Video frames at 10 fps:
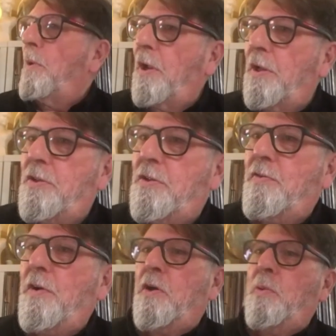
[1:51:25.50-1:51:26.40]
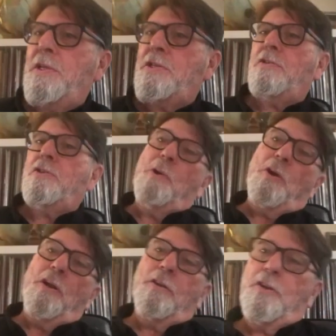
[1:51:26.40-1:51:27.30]
on a sort of quiz
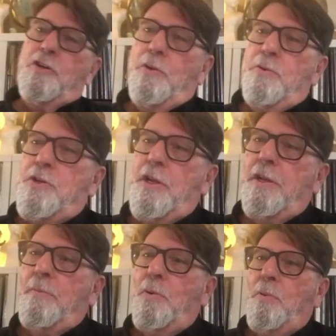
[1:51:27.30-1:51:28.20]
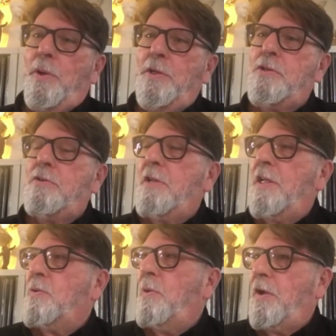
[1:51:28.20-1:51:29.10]
tomorrow on a Tuesday, pub quiz.
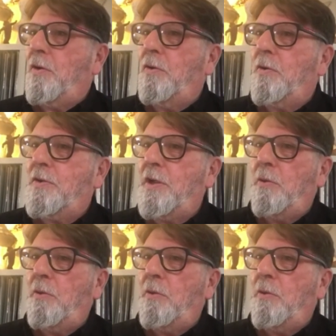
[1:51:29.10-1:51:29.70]
That's quite good. See all